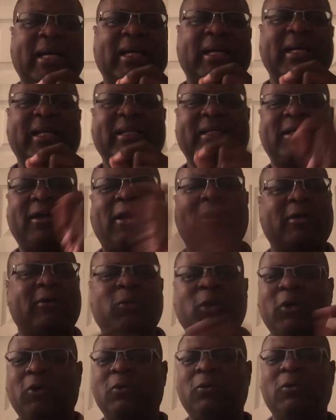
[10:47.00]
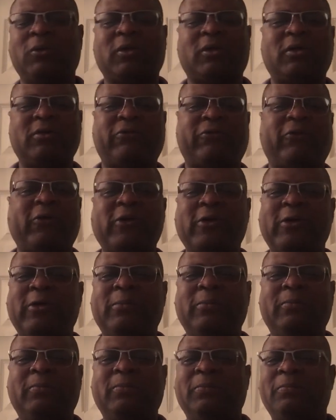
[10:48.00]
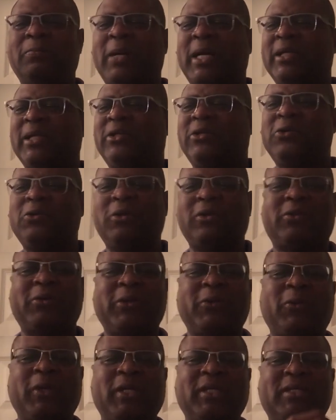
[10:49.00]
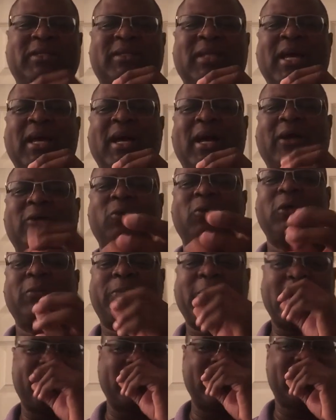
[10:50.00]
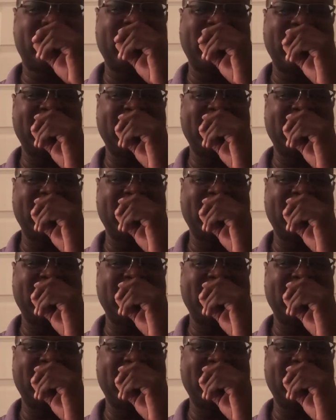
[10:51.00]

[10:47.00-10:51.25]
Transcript: and God will confirm by two or three witnesses. I heard one prophet say